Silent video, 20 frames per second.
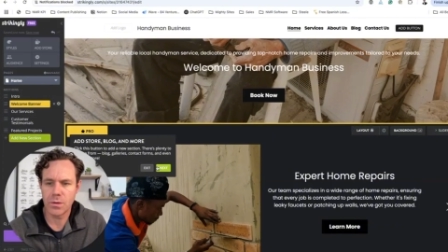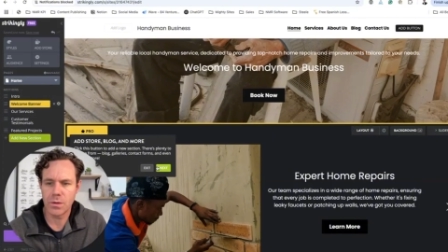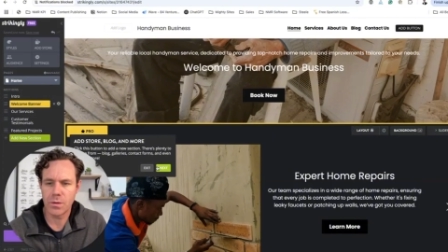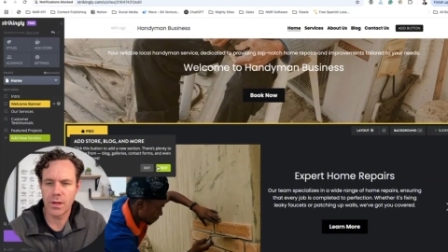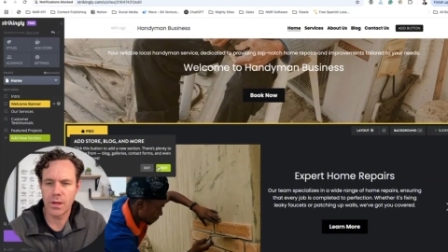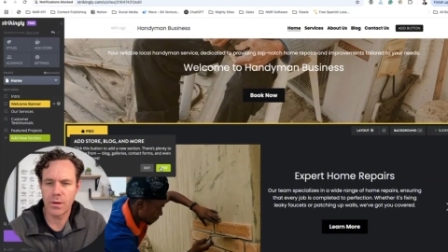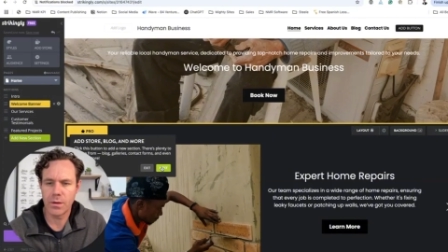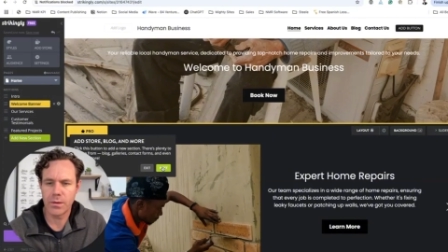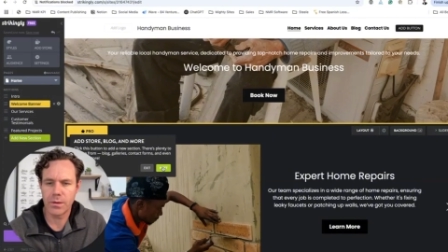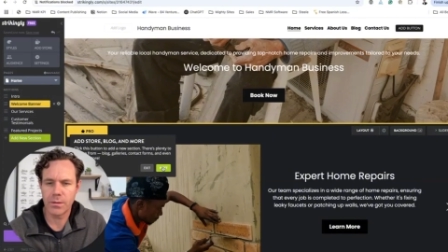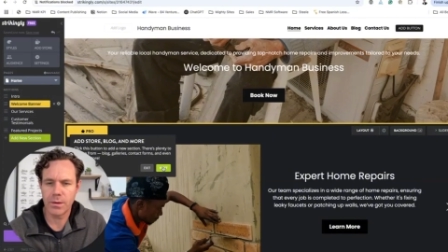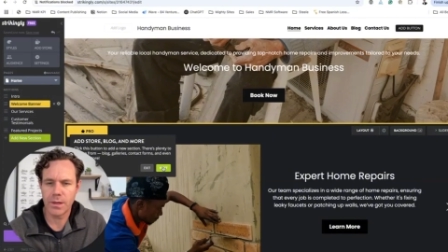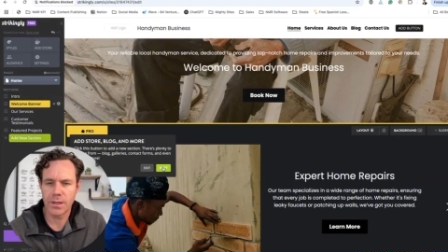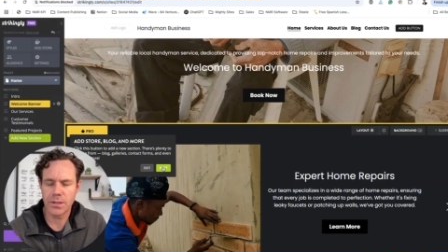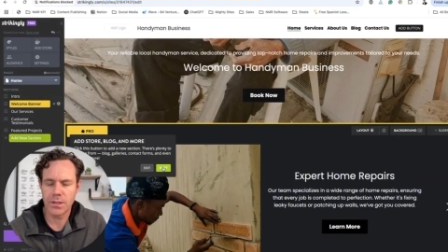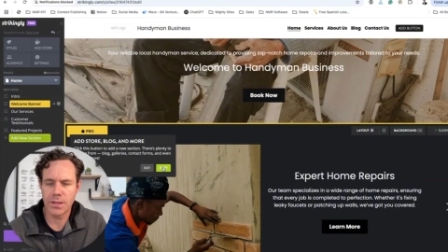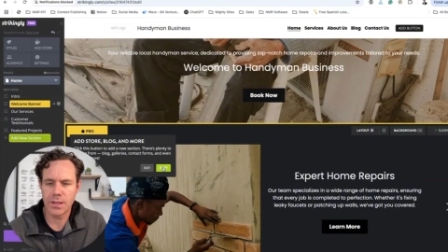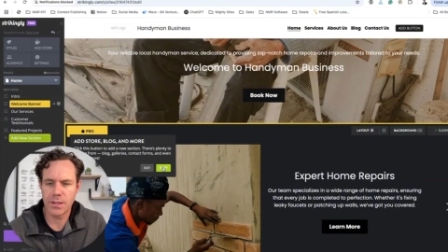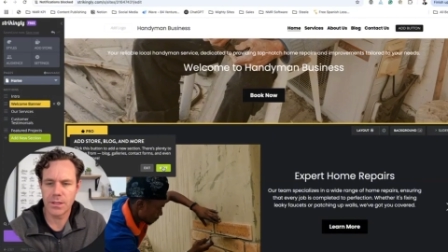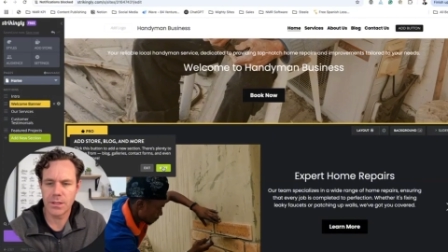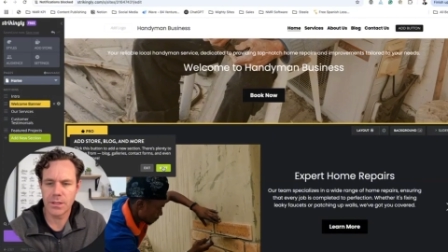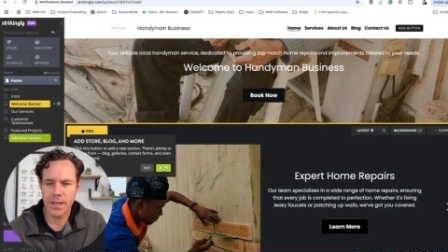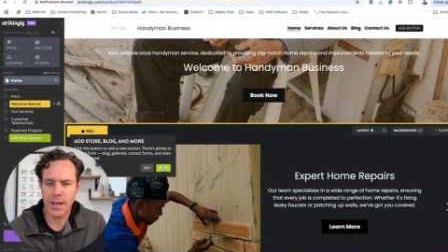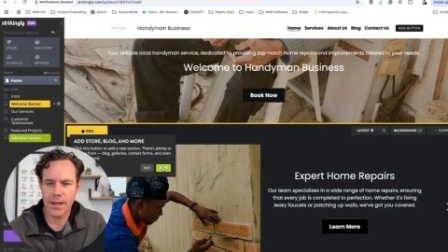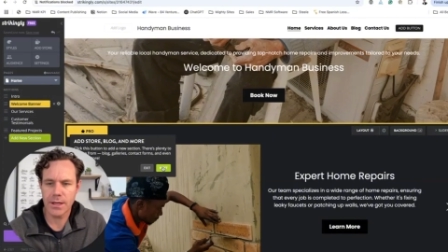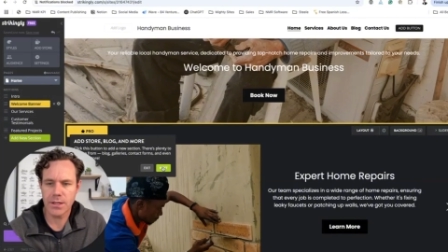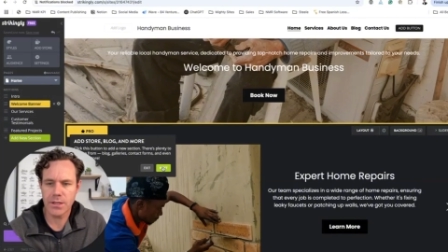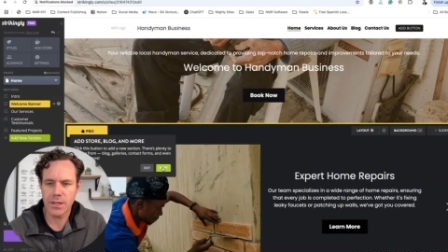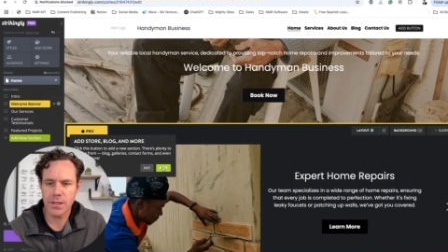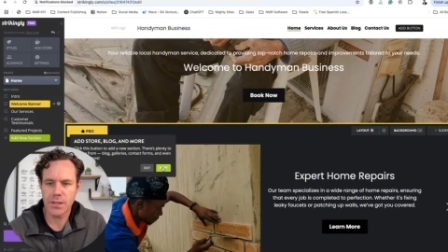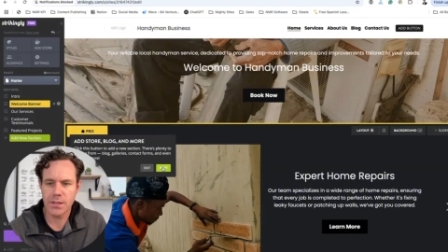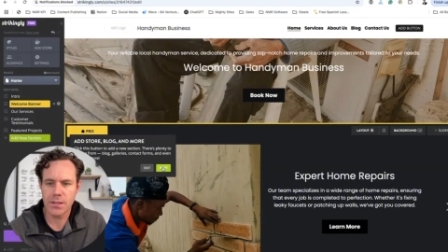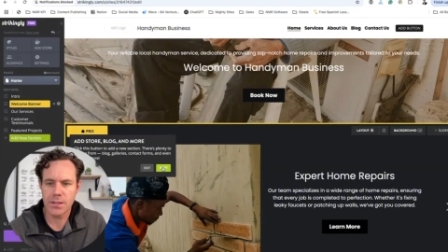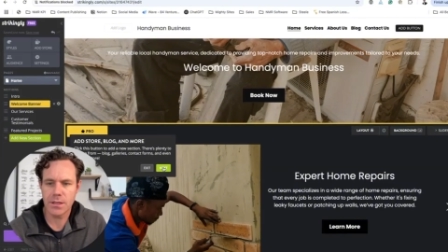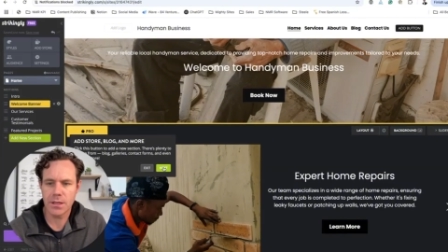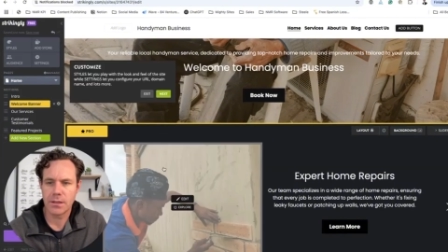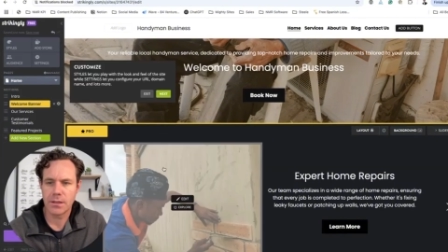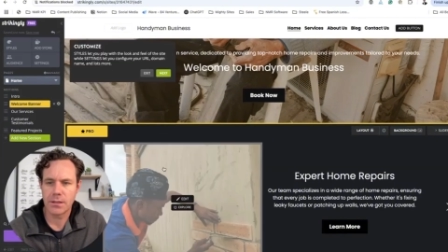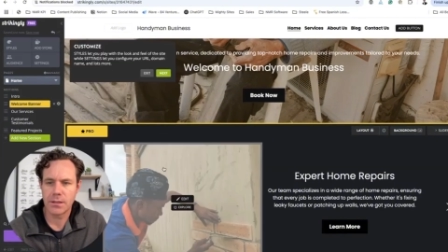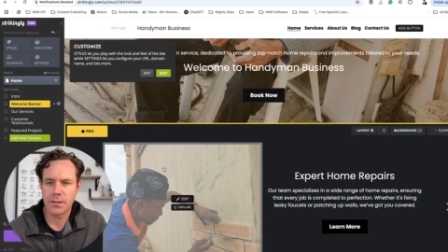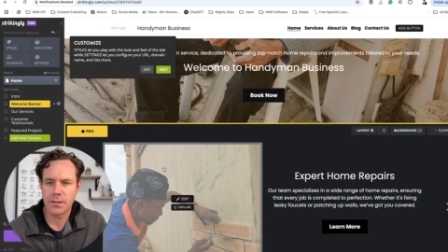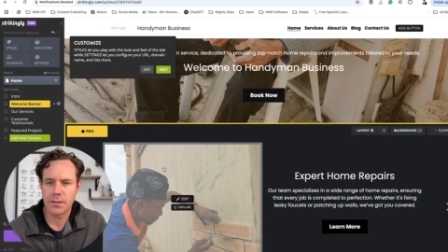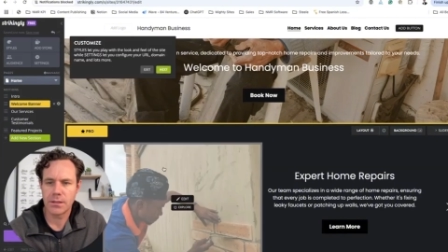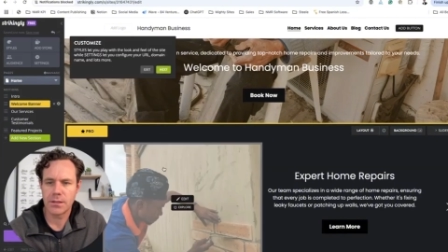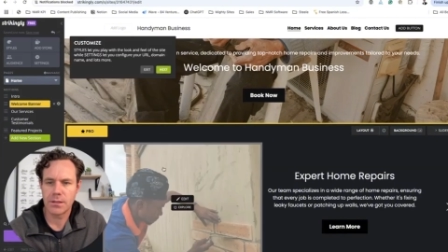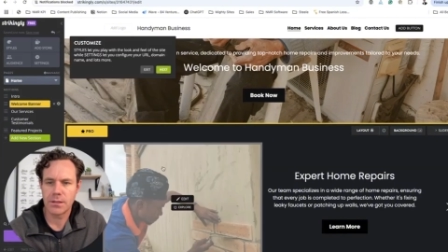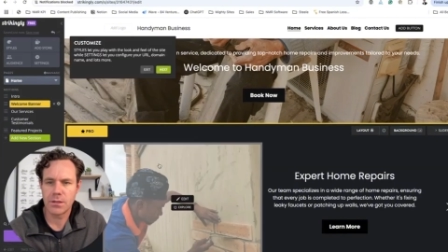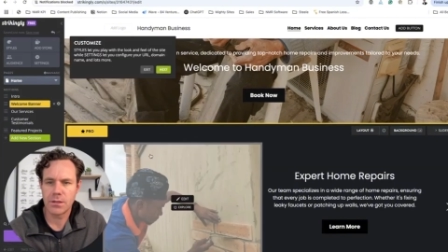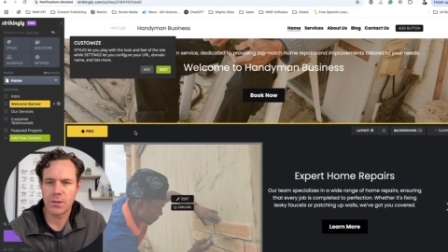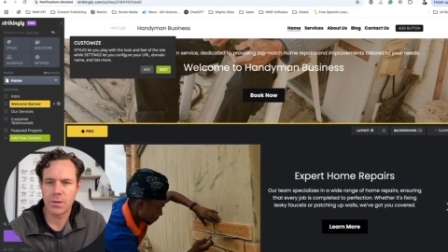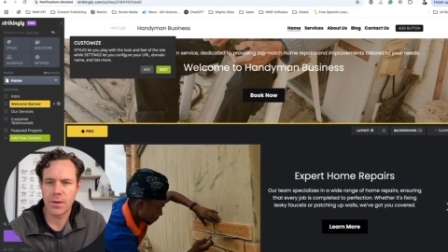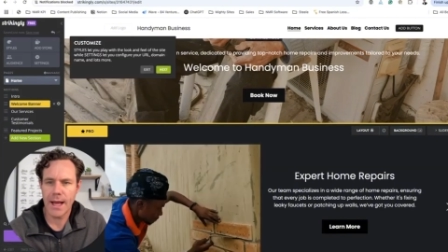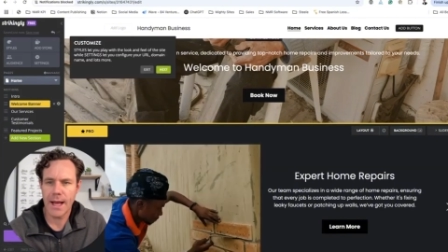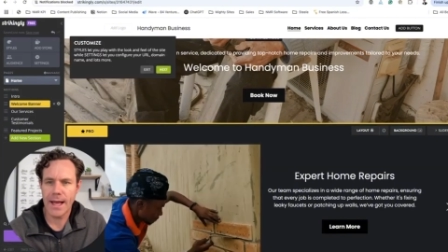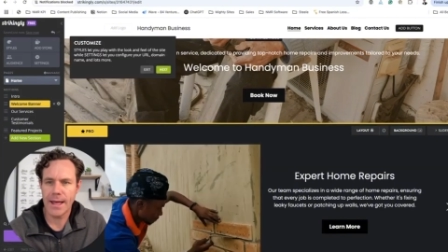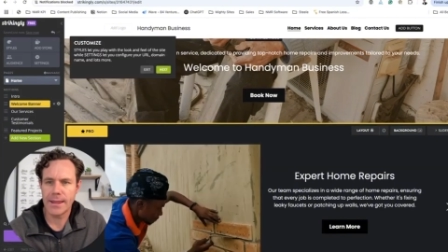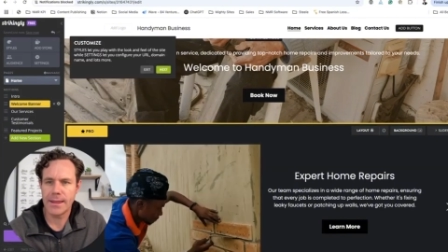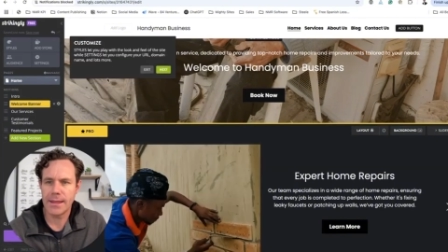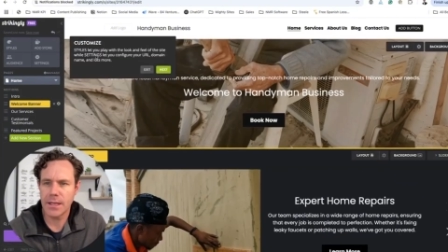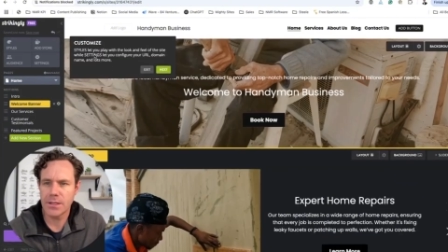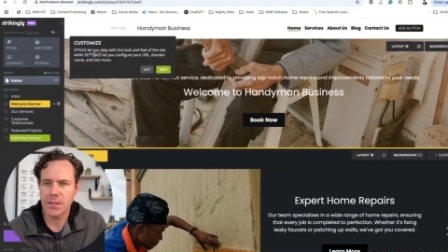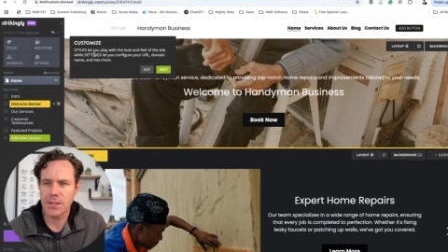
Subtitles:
through each of these sections to add things.